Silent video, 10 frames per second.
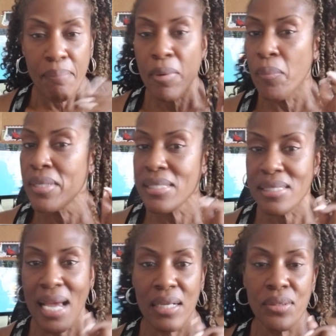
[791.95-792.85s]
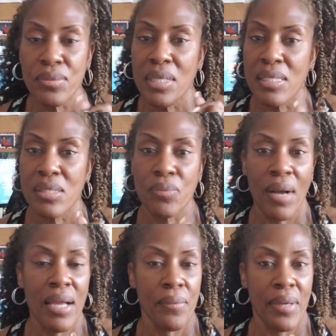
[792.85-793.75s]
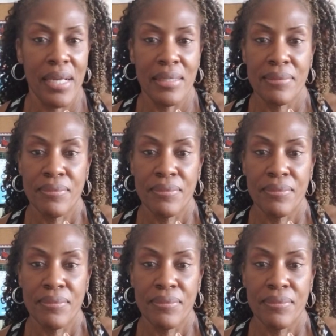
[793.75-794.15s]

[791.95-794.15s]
But we just got to do things the right way.